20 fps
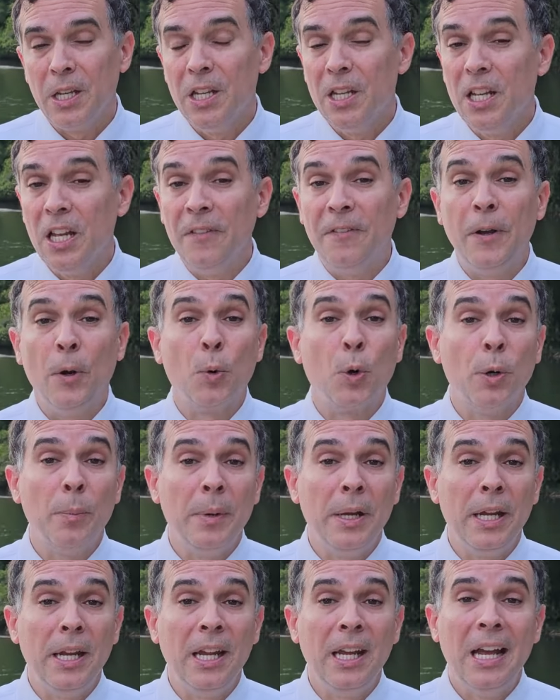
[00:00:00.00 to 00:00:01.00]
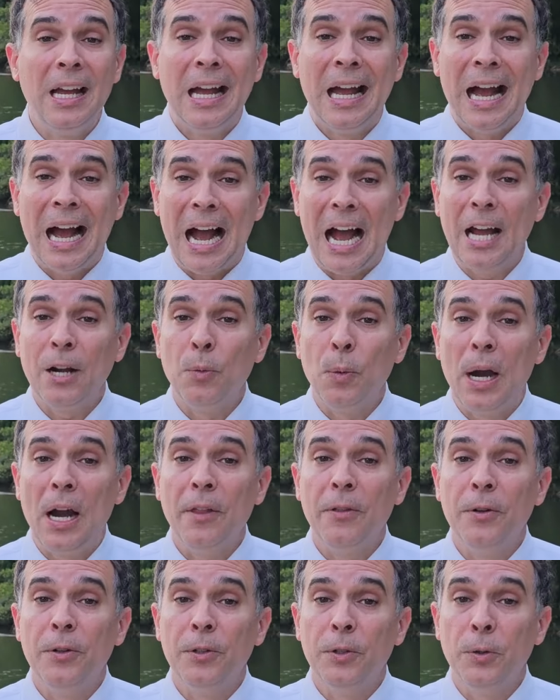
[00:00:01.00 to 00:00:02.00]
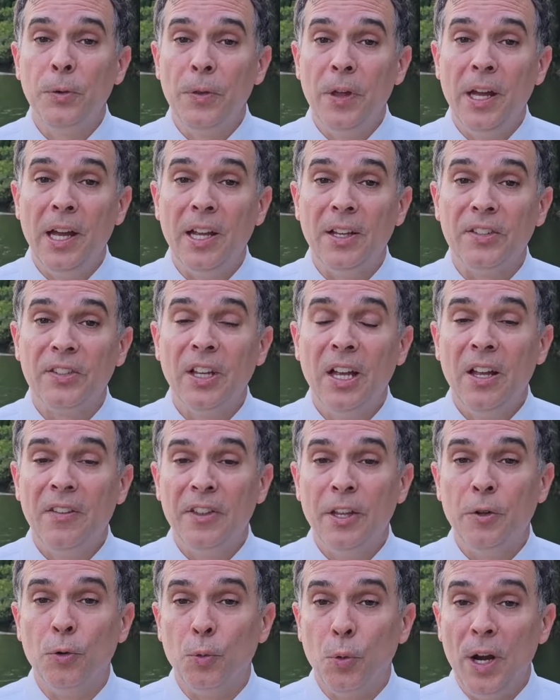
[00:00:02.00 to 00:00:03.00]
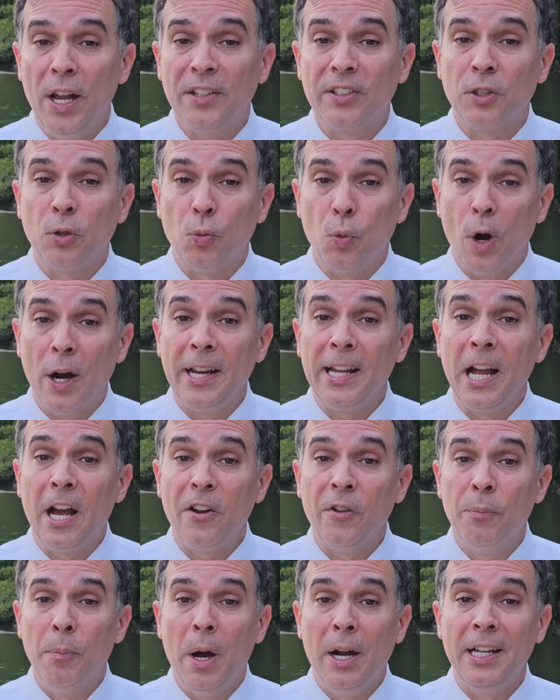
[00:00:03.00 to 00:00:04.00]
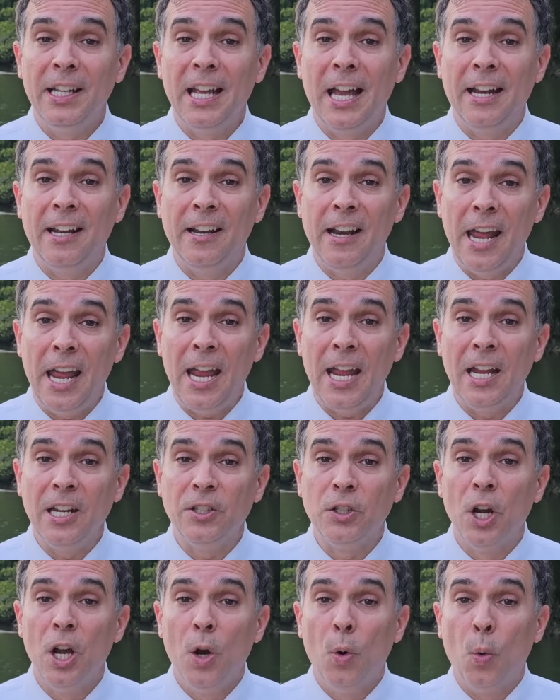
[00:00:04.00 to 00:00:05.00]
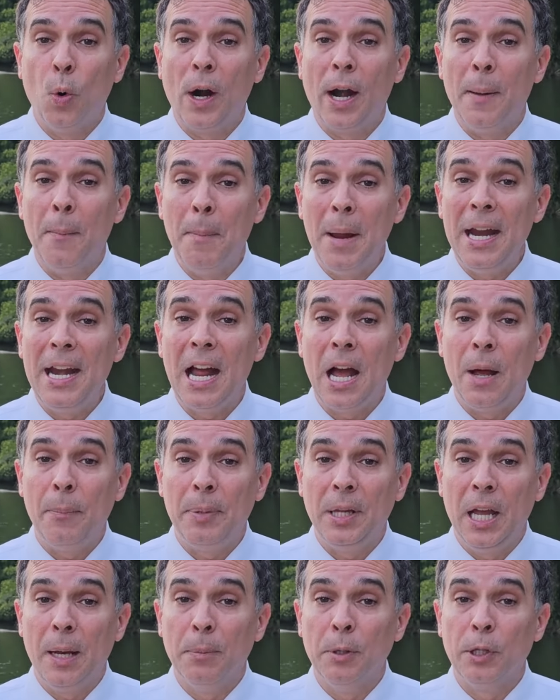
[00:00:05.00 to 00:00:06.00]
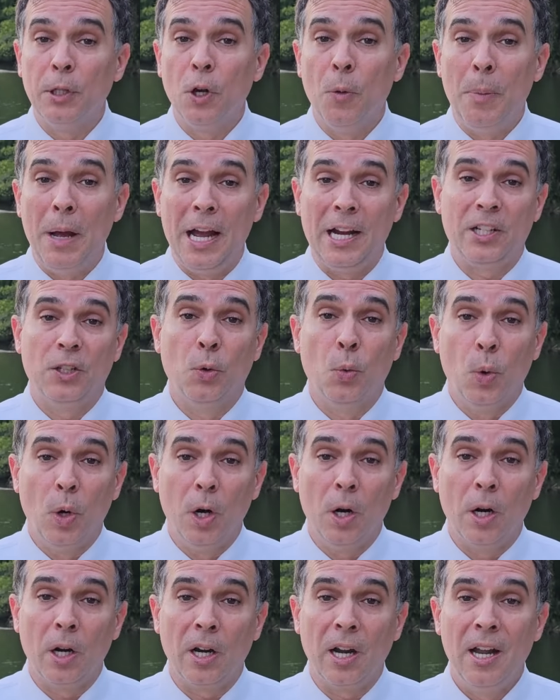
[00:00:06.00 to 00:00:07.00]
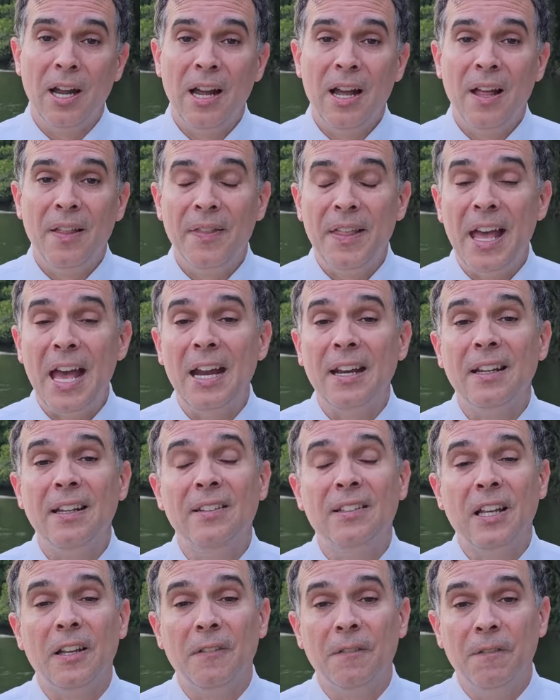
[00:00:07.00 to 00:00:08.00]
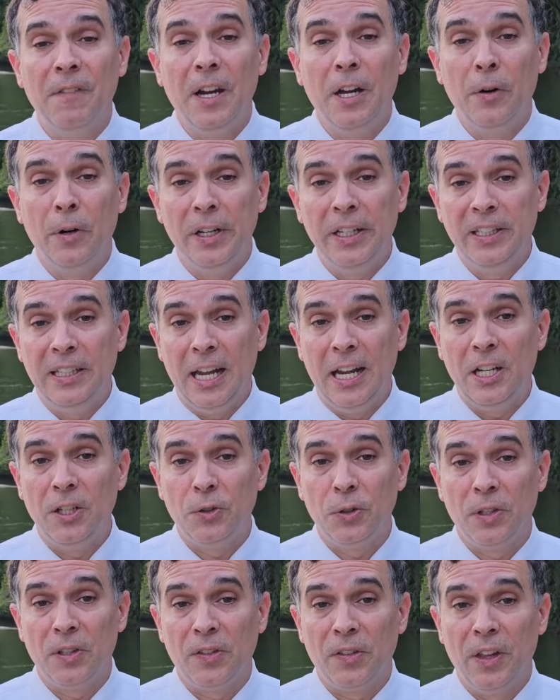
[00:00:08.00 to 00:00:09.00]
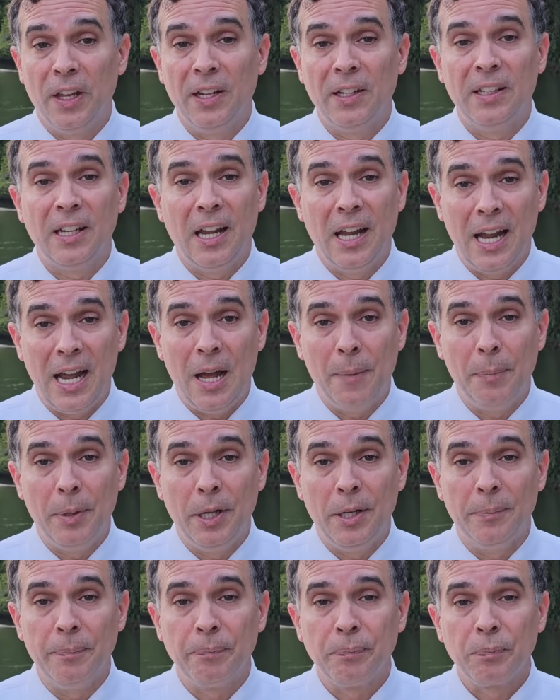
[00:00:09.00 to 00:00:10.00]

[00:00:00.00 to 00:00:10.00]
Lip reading: If it were me, I'd rather do this than risk running out of money at an age where I may not be able to go back to work. That is a very dangerous thing to happen.